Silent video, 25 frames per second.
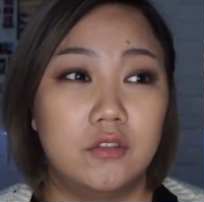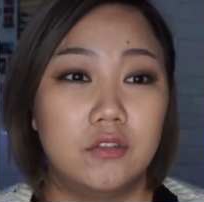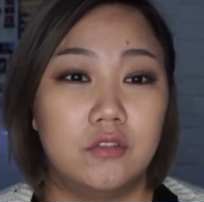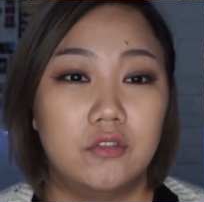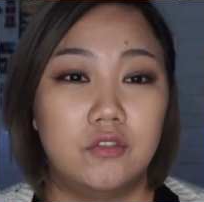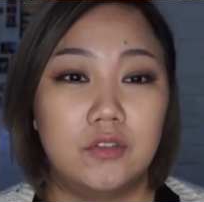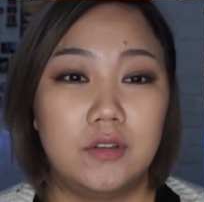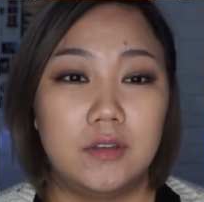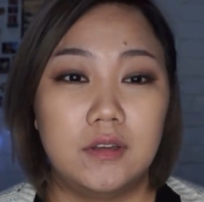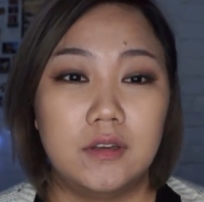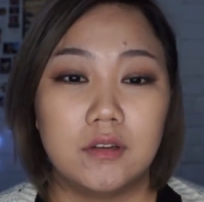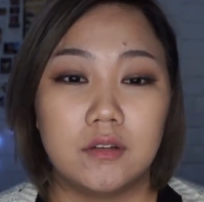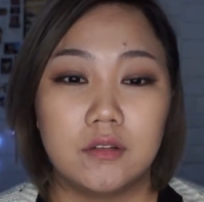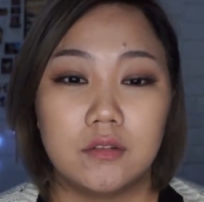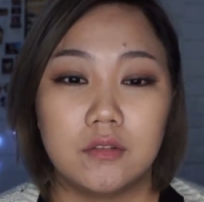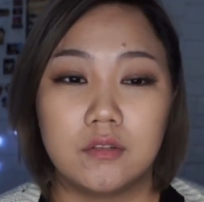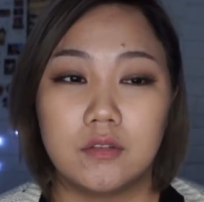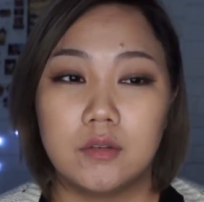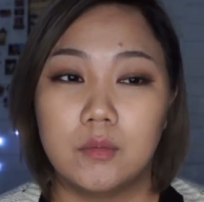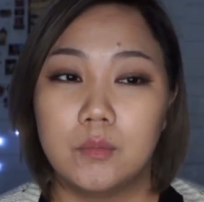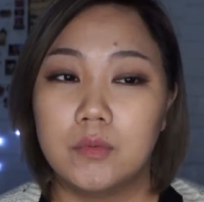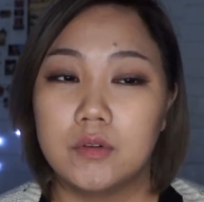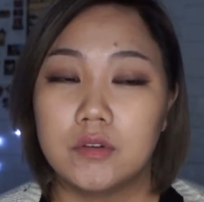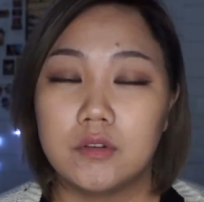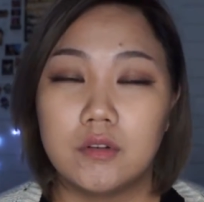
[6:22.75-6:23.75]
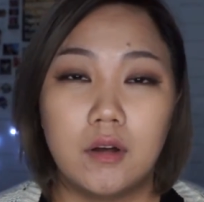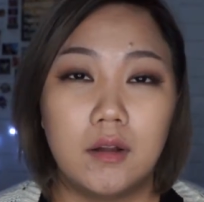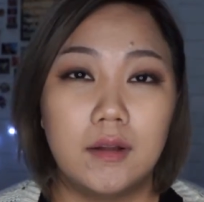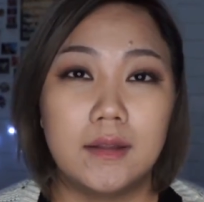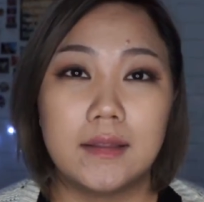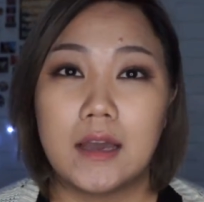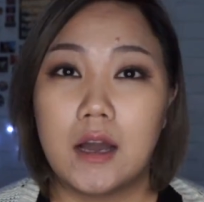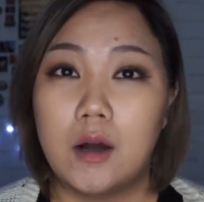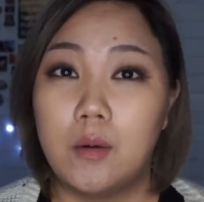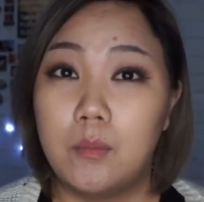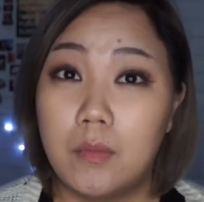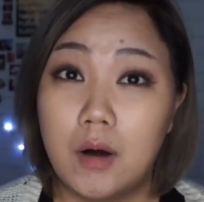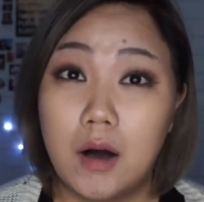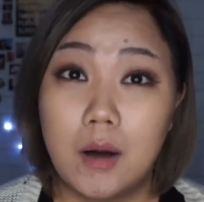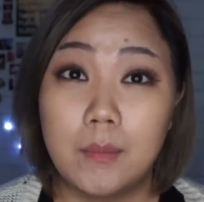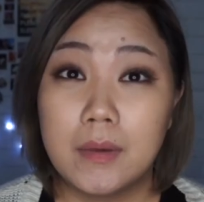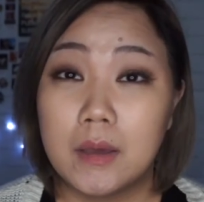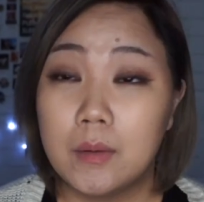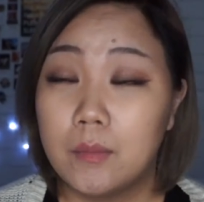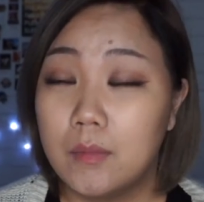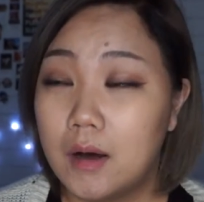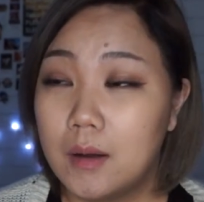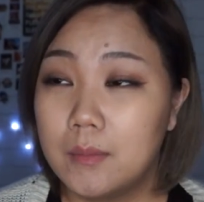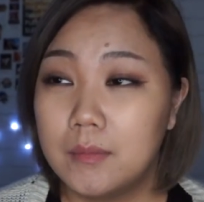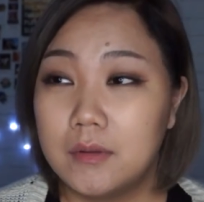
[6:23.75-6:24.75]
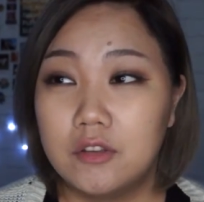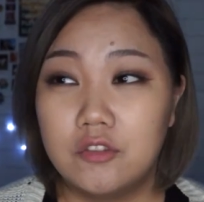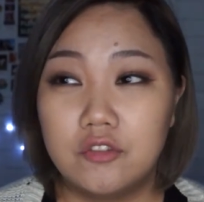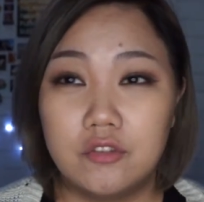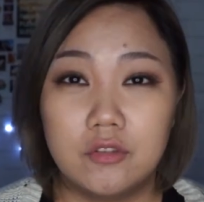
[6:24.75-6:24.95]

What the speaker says: She hears someone calling out, "Mommy, mommy."